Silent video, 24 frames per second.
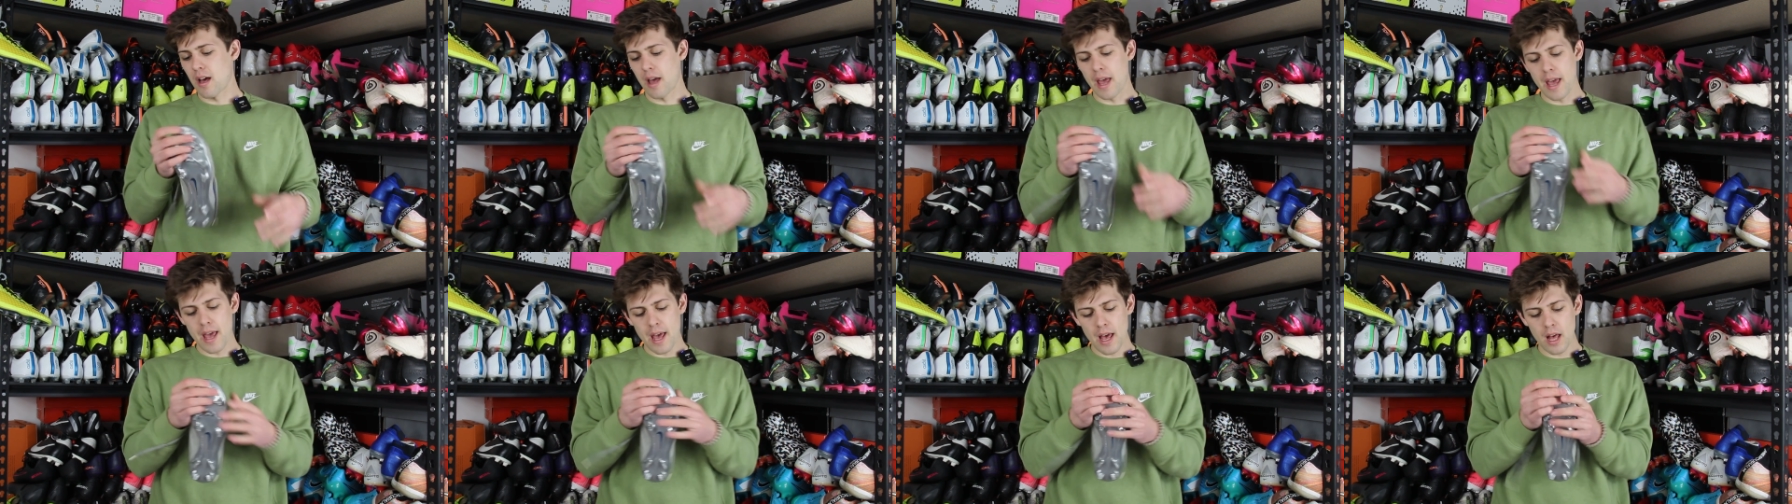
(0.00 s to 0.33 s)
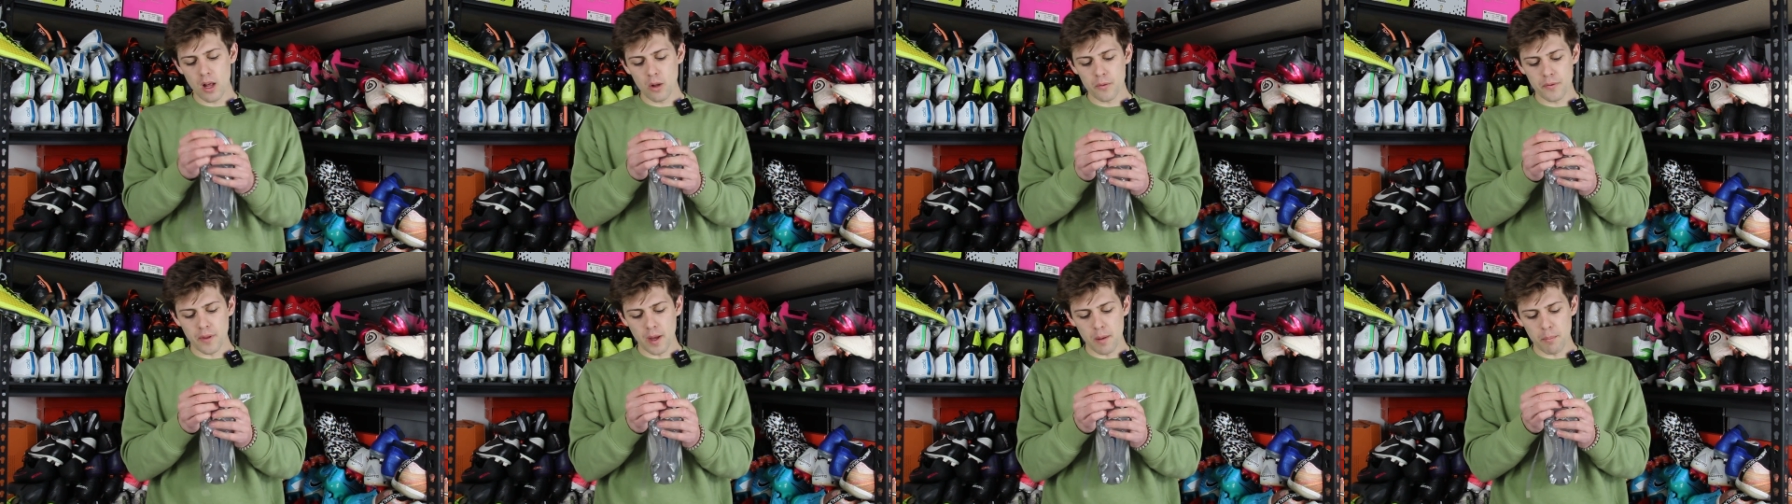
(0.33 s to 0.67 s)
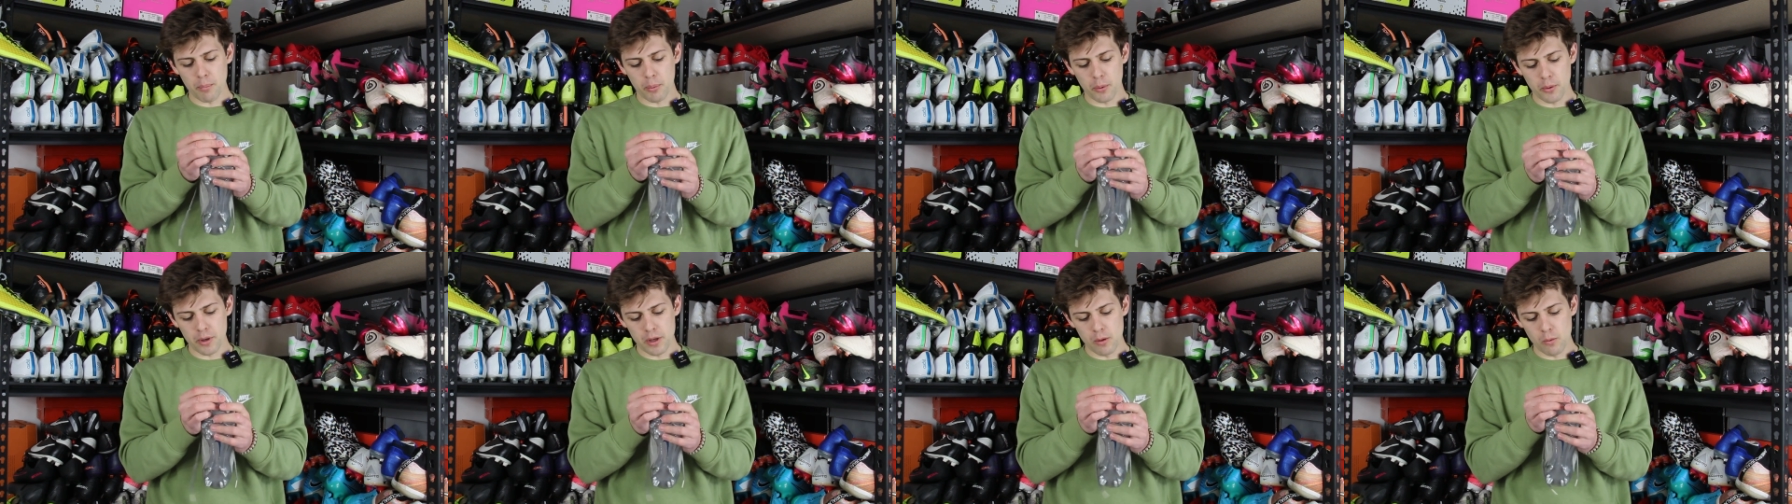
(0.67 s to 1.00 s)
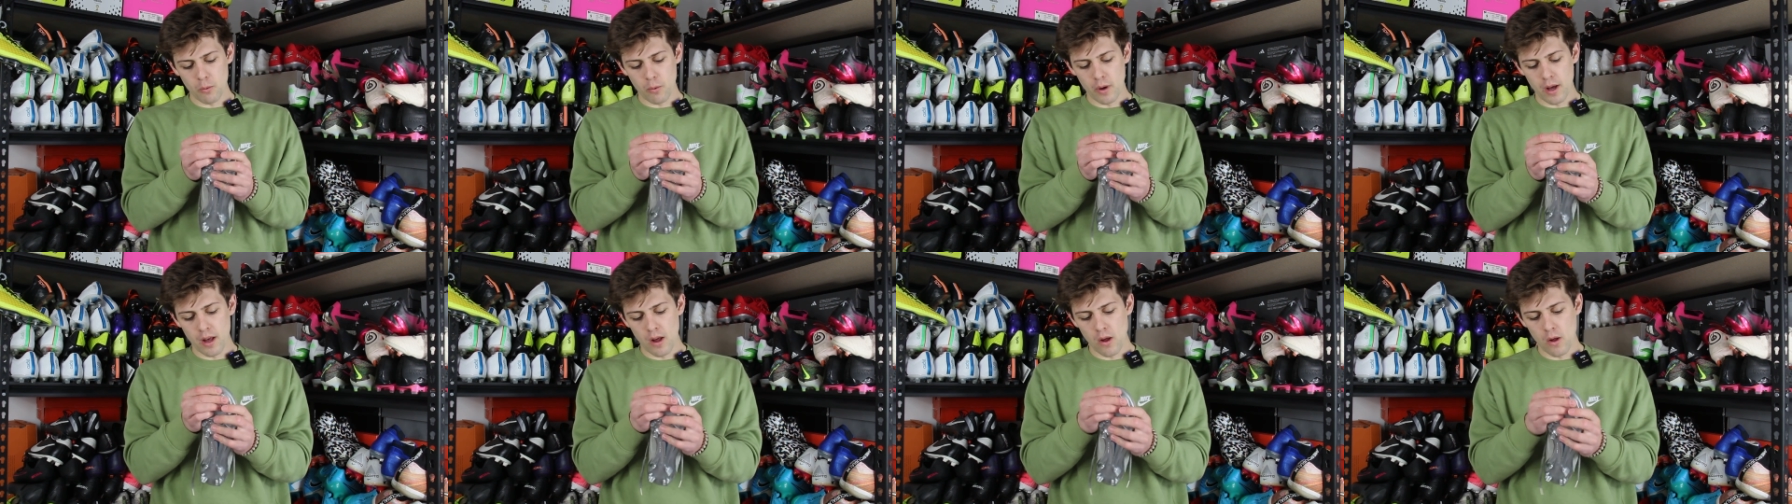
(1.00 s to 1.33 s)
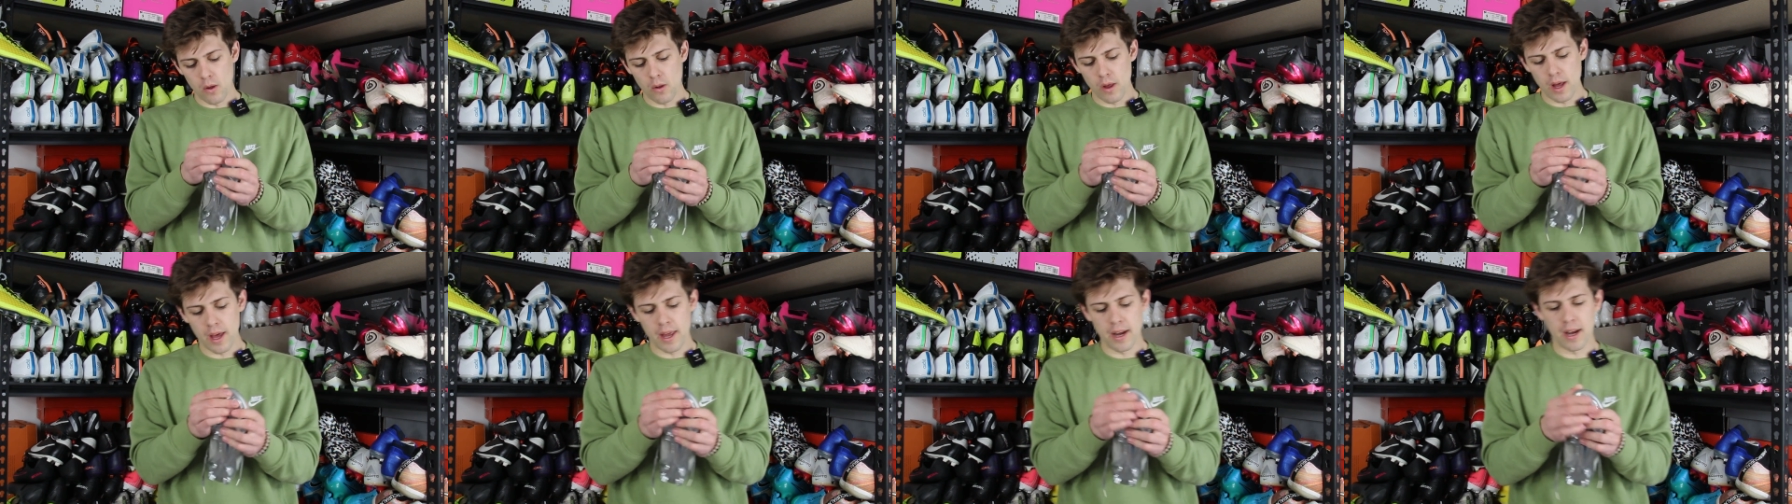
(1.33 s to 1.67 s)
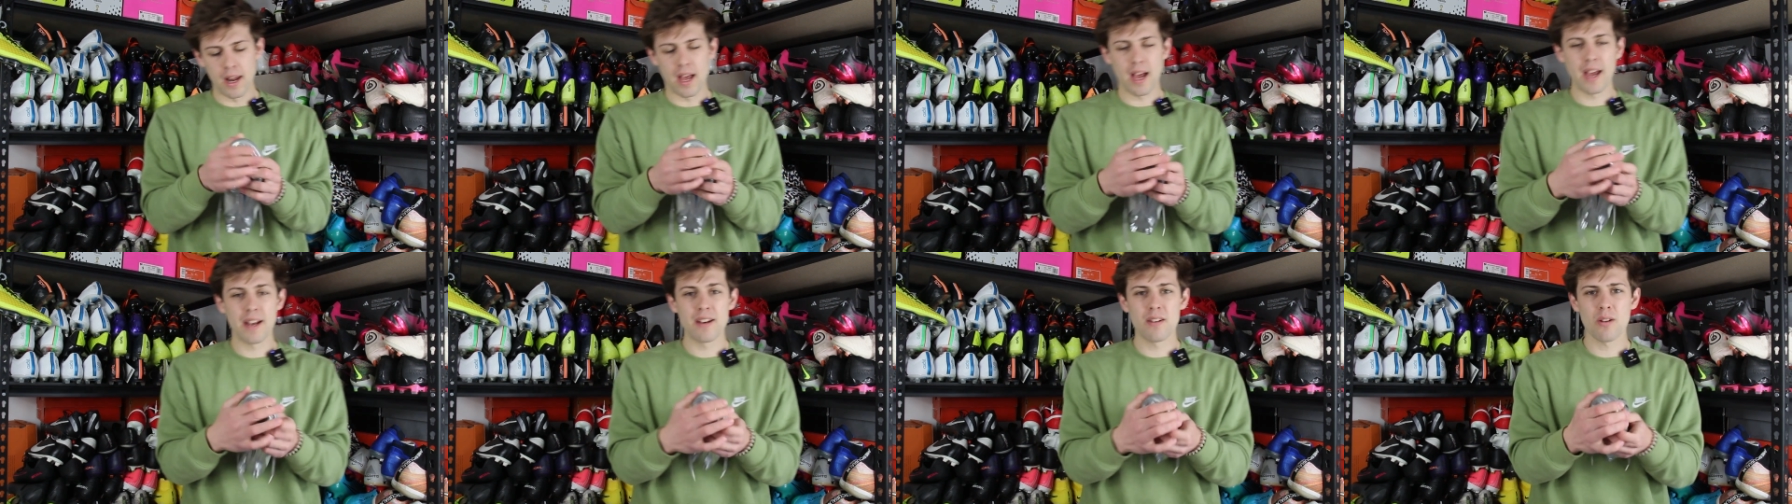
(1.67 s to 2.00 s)
It held up pretty well, and
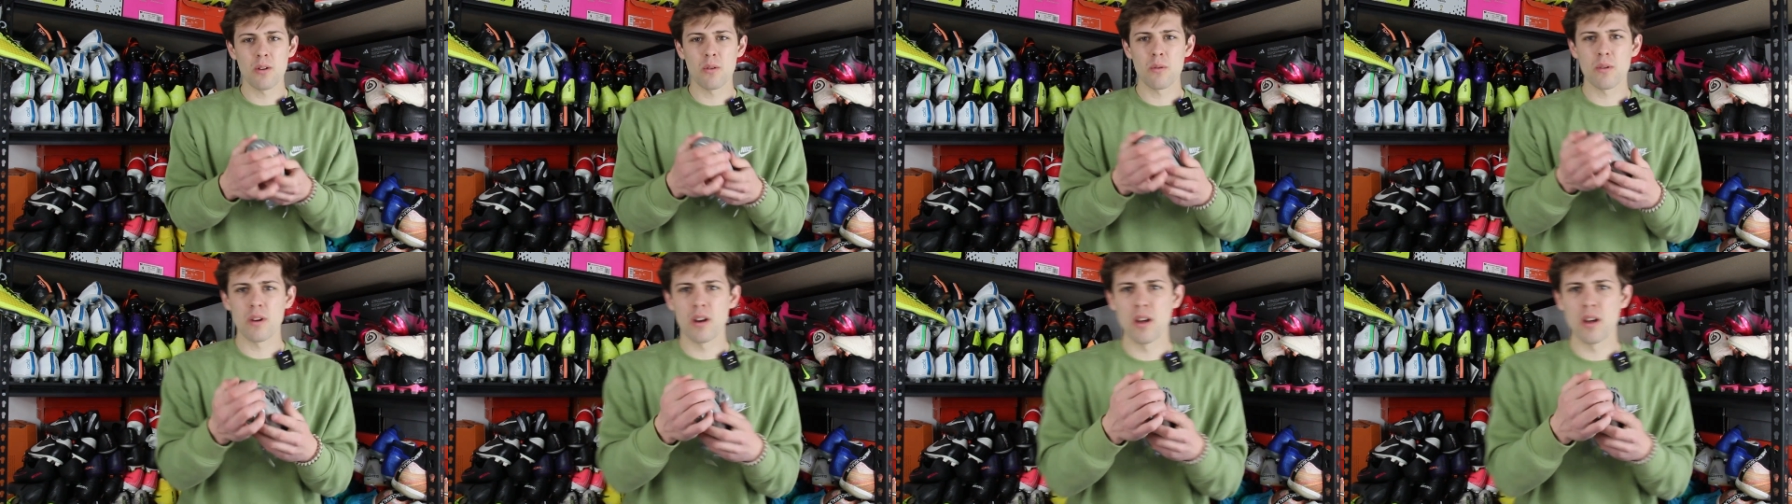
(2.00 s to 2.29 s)
I don't